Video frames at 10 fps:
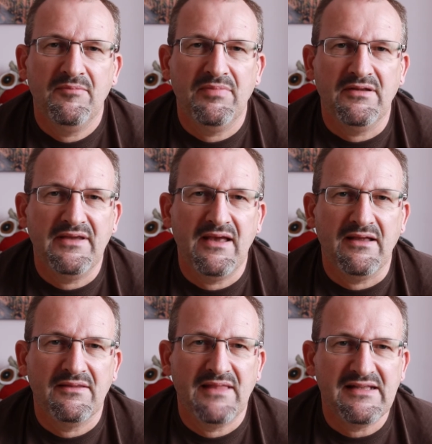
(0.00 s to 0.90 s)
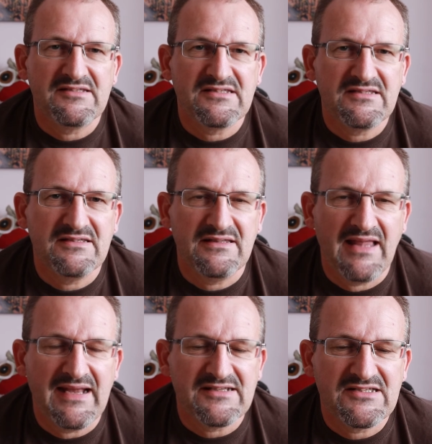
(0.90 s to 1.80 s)
But yeah, that's
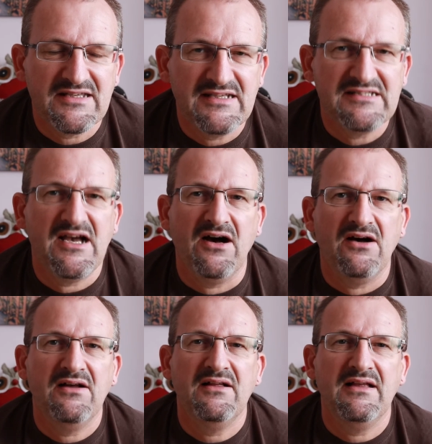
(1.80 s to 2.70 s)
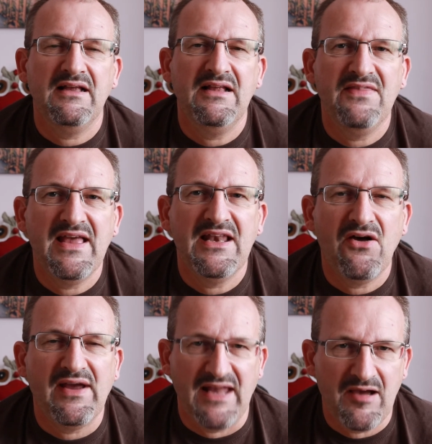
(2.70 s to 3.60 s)
the guitar in their
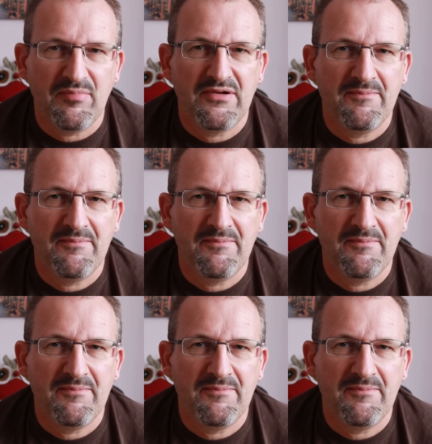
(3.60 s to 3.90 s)
lineup,